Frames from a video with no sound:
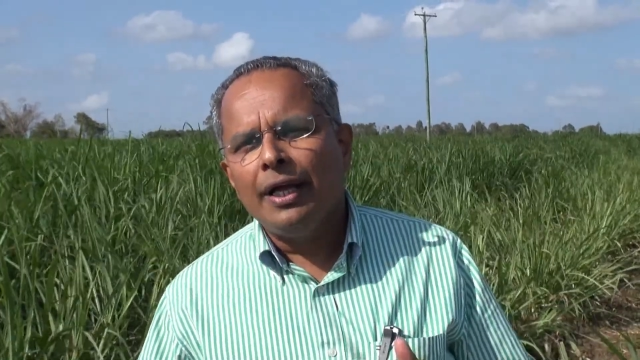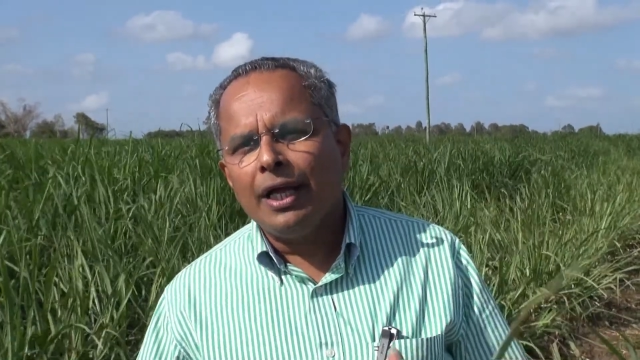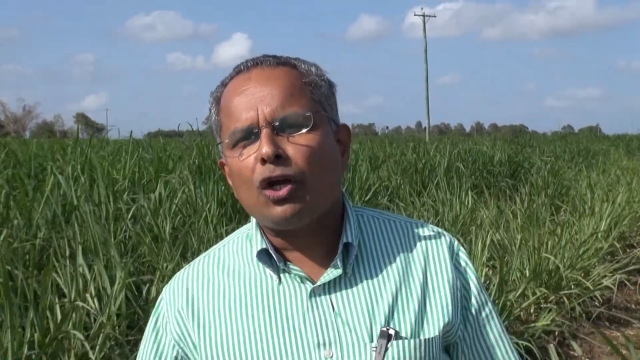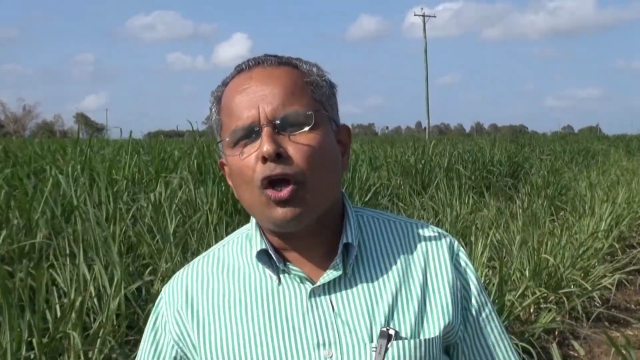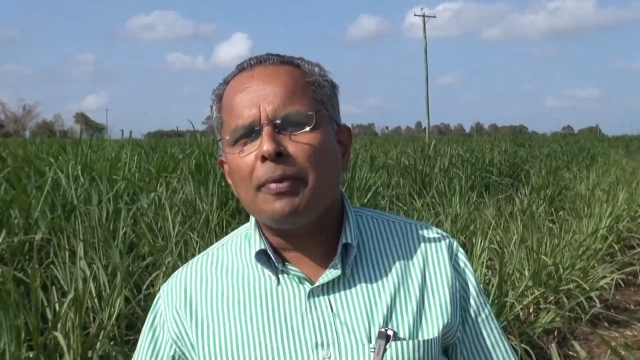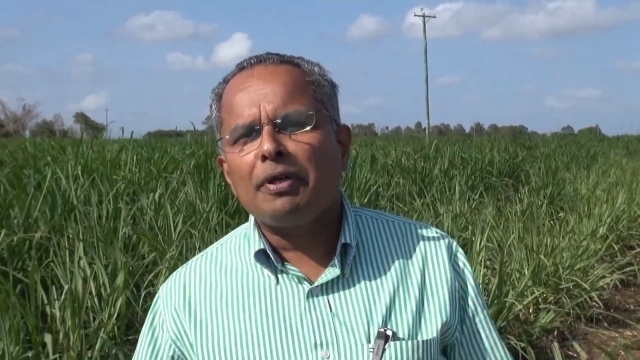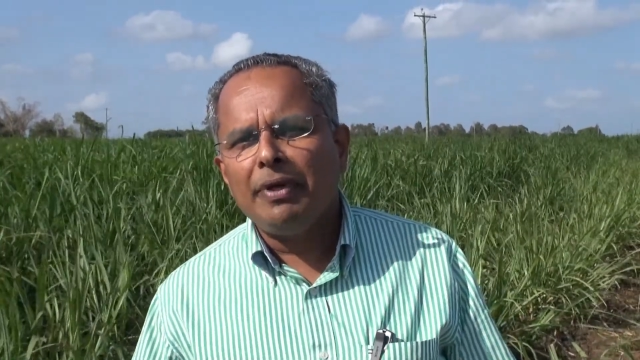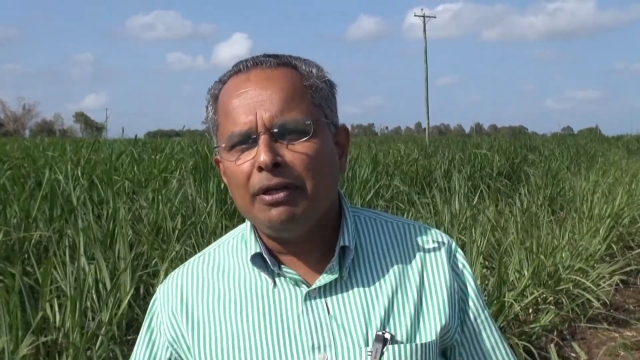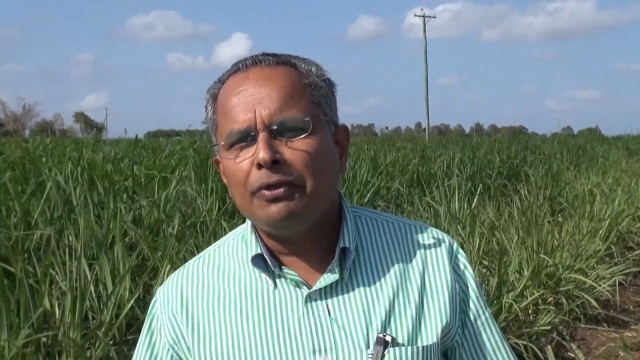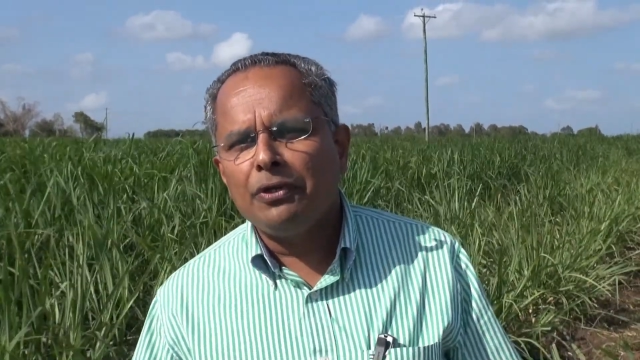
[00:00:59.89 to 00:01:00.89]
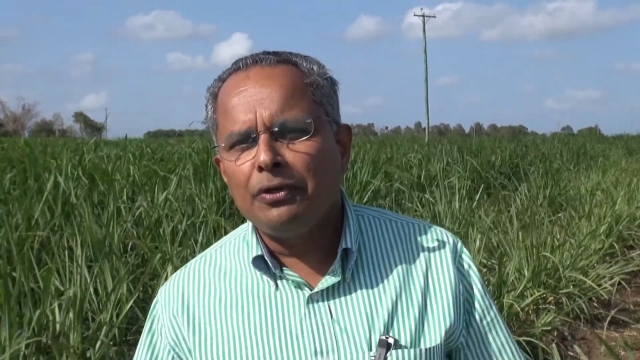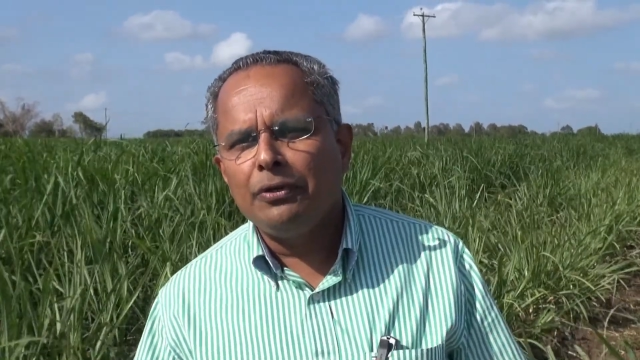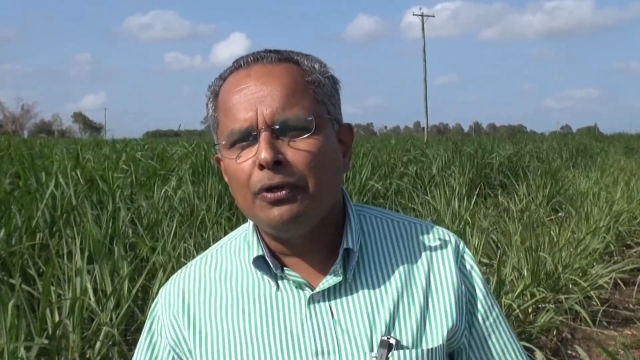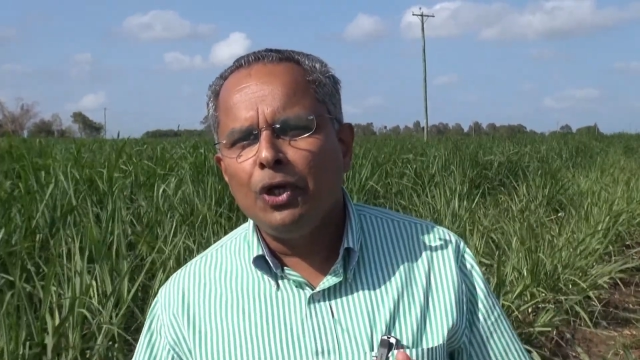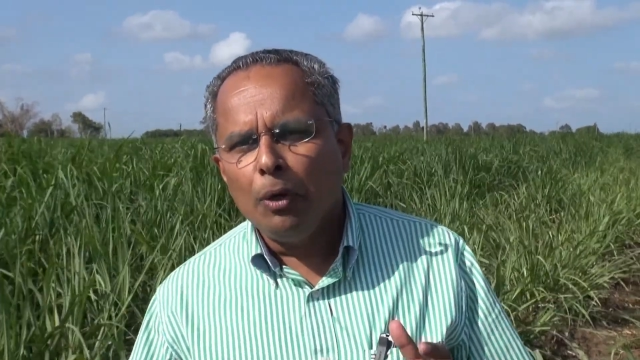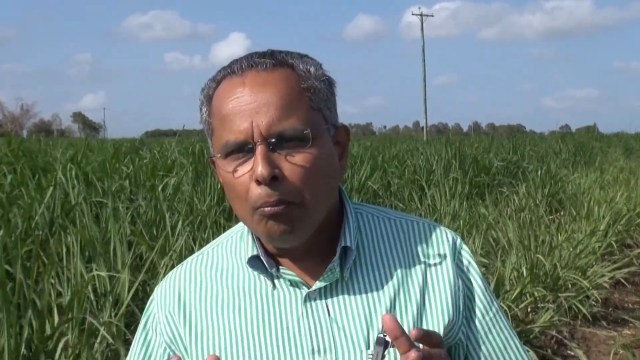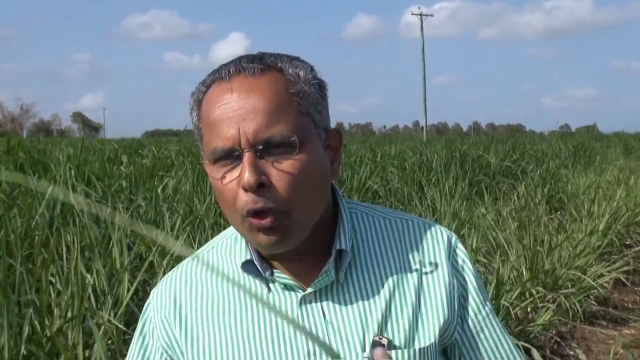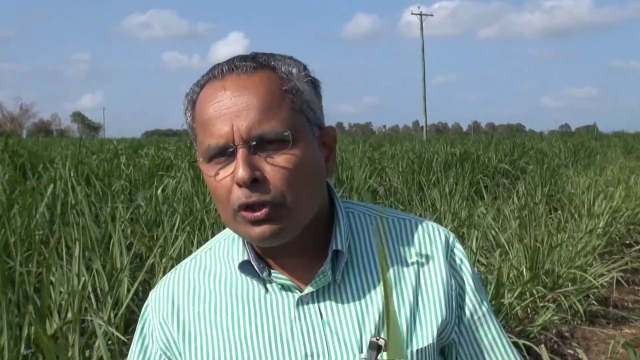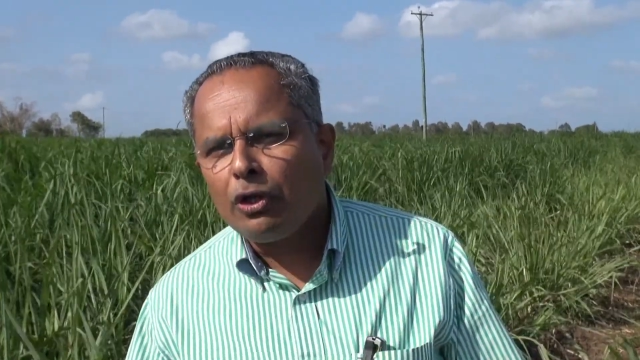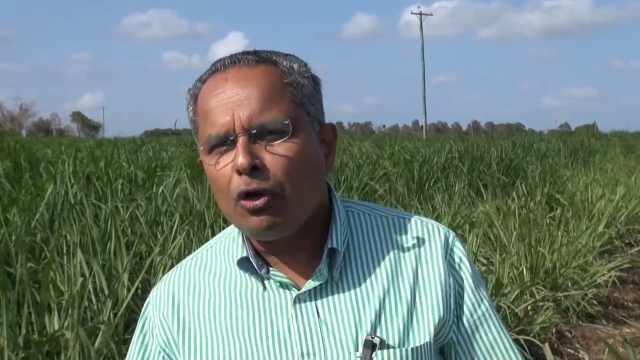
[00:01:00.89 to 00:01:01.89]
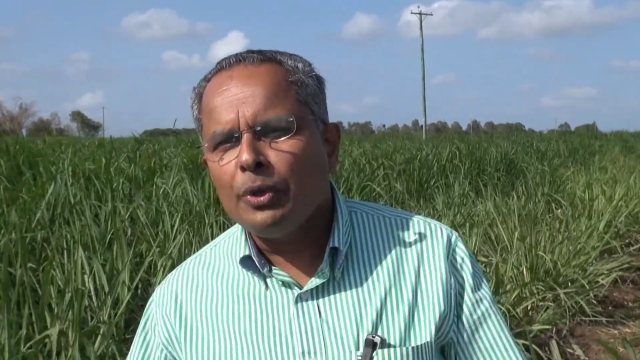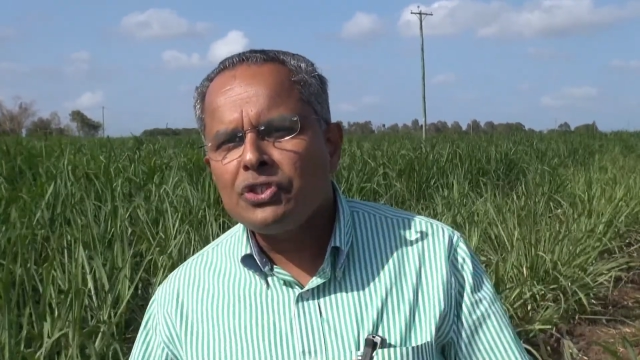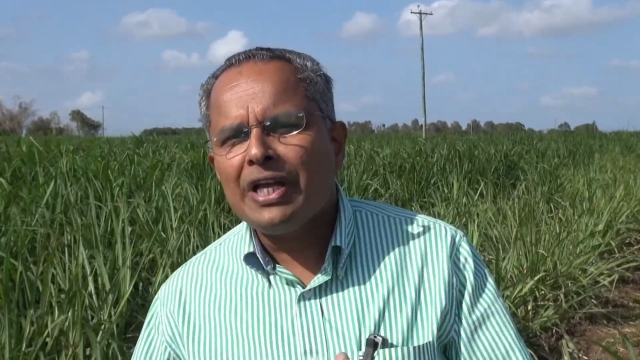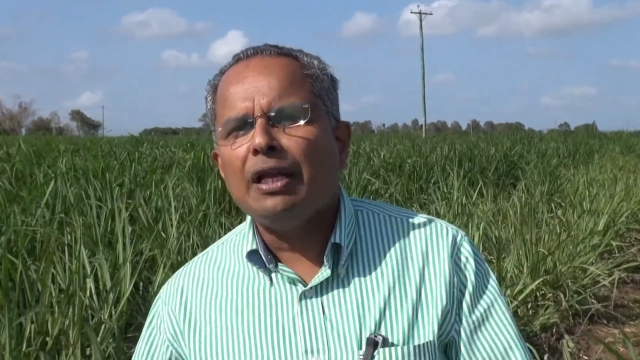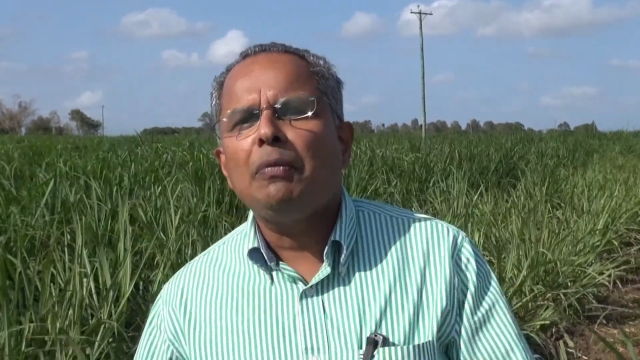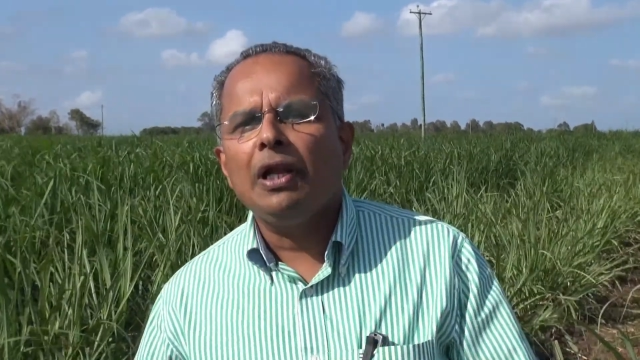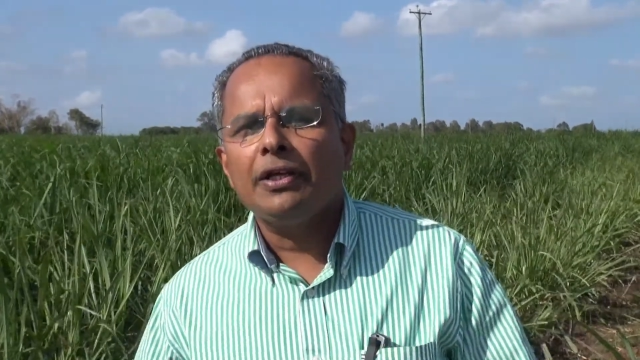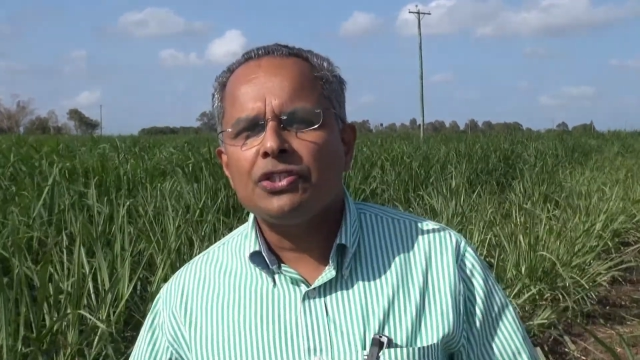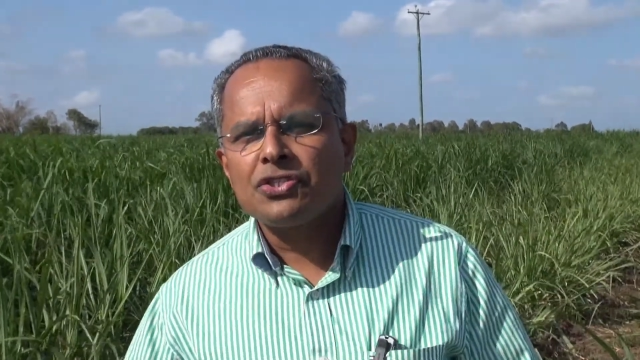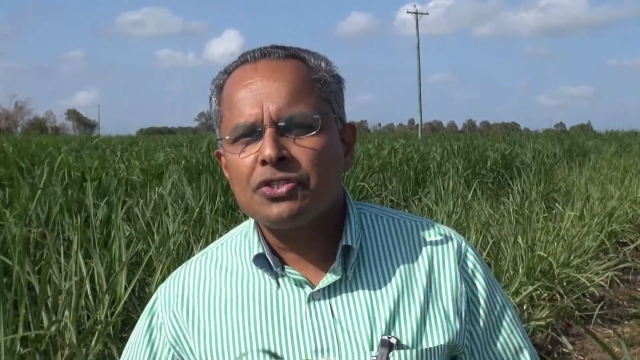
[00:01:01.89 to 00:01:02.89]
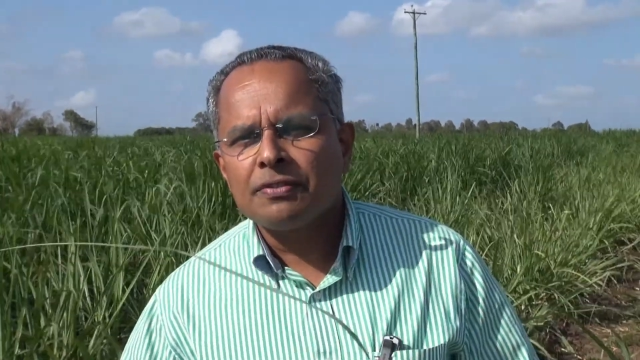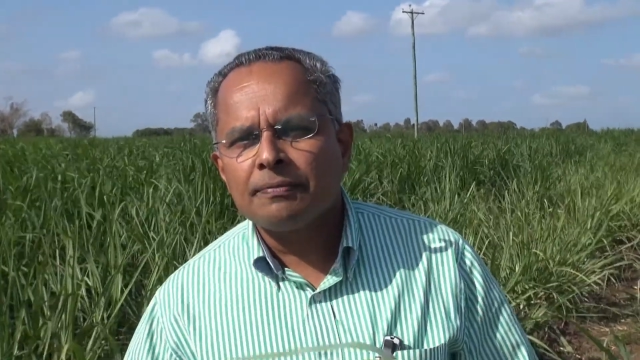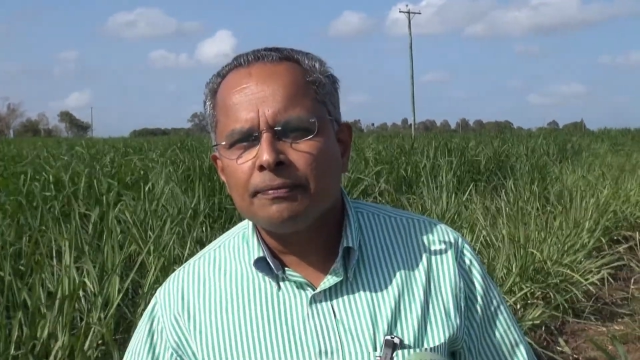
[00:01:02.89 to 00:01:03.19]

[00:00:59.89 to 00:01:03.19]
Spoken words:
economic benefit to both growers and millers.